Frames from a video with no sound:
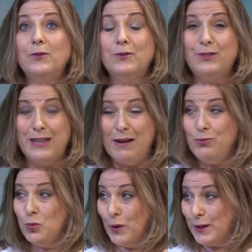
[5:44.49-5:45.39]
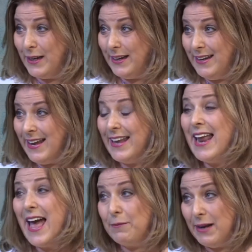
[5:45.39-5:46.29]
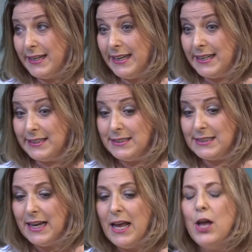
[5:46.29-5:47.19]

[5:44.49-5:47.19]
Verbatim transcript: stopped working and had my kids,